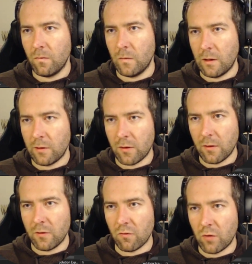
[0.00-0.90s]
let's call
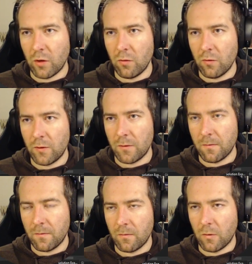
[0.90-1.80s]
this rows.
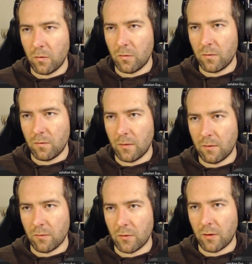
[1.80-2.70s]
Oh,
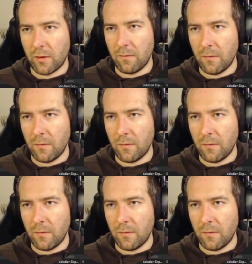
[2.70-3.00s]
sorry.